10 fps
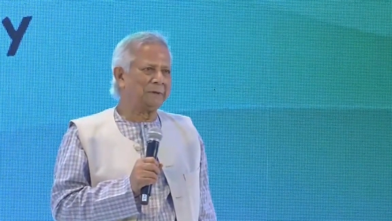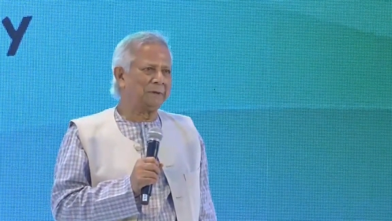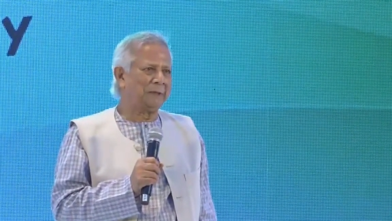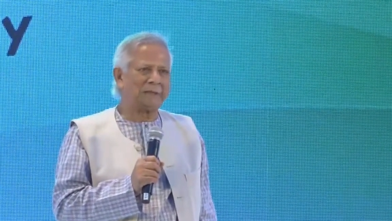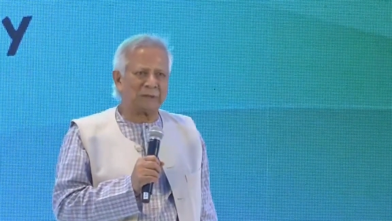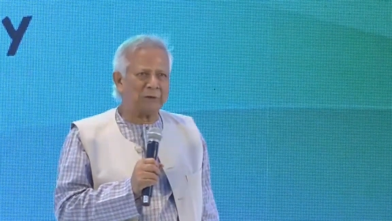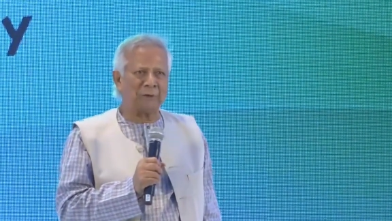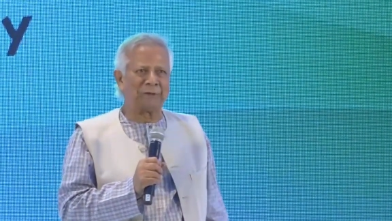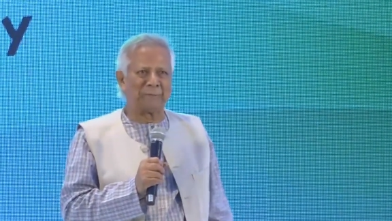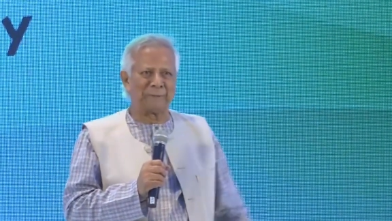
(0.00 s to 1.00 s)
It's
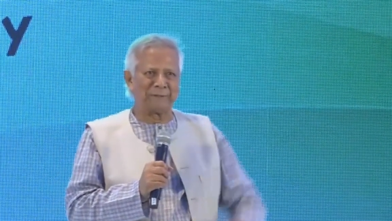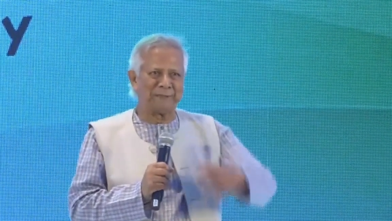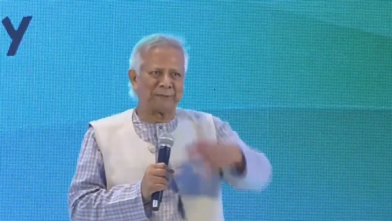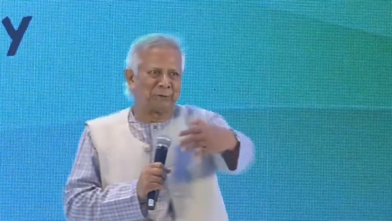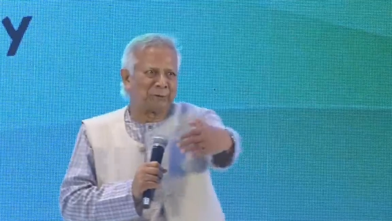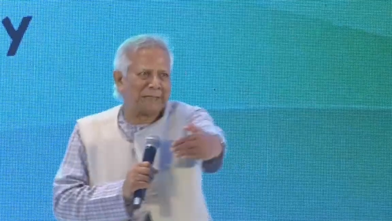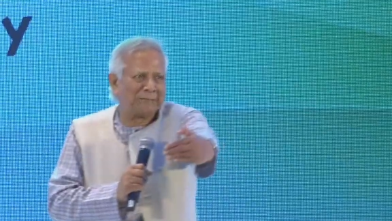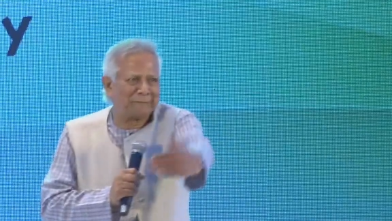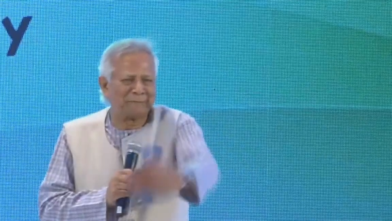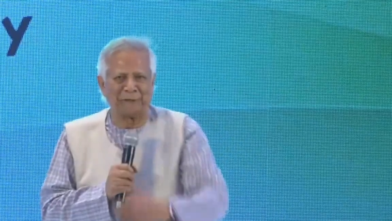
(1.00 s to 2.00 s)
not the business to
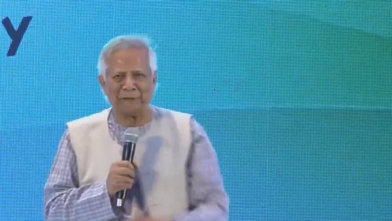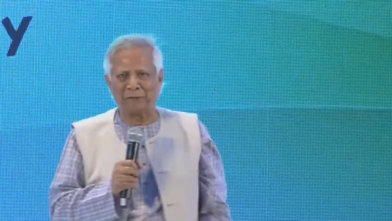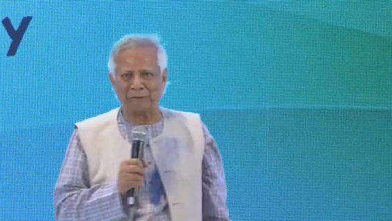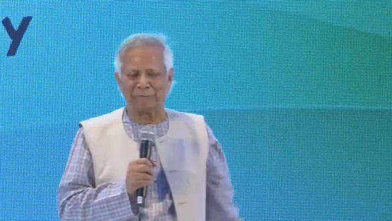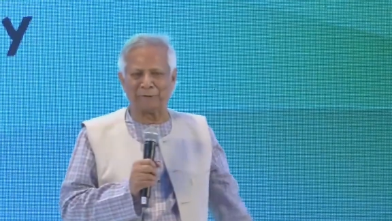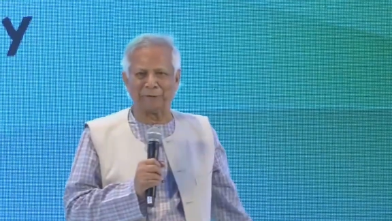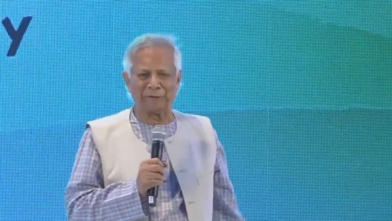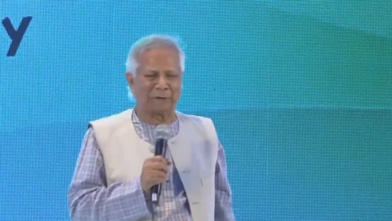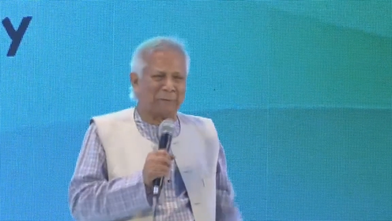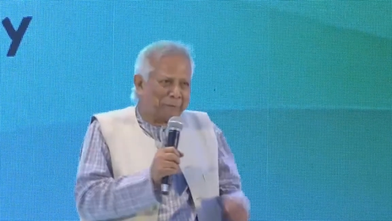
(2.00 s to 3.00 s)
grab everything out of you, it's
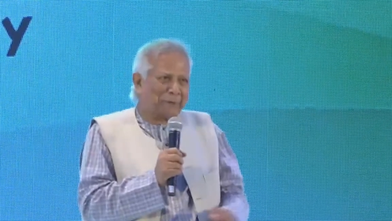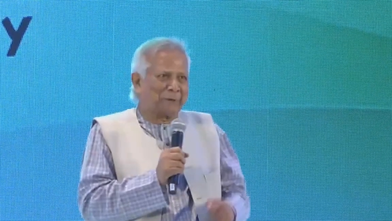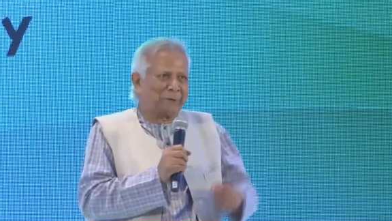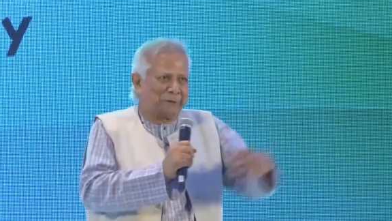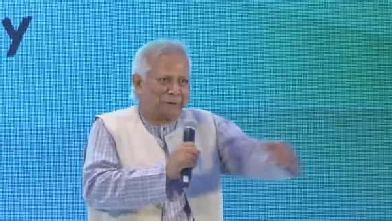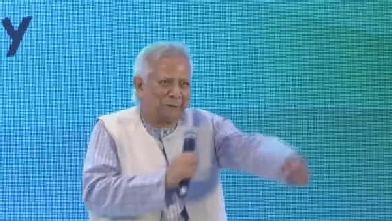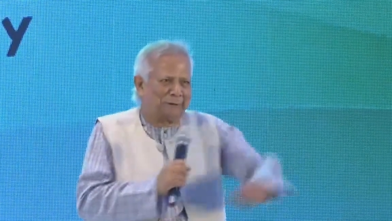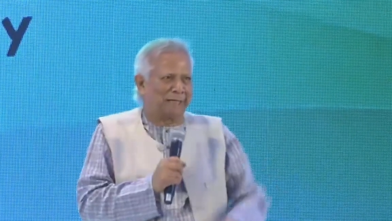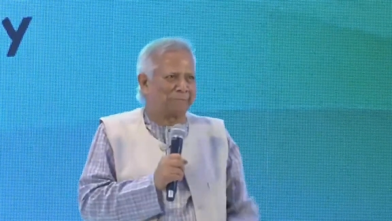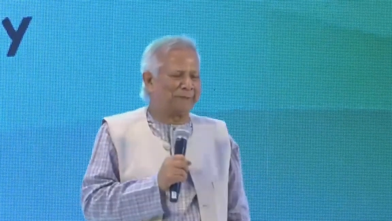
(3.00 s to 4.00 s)
a competition, you
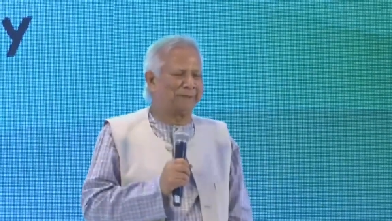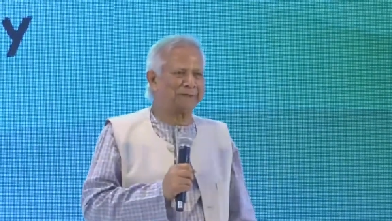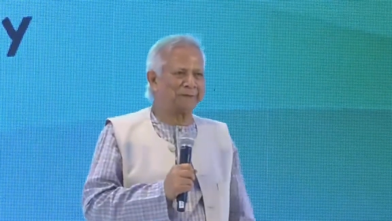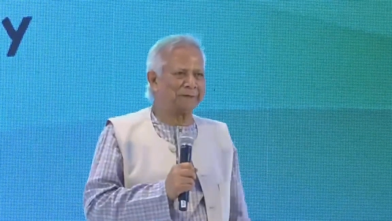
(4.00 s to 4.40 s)
grab things.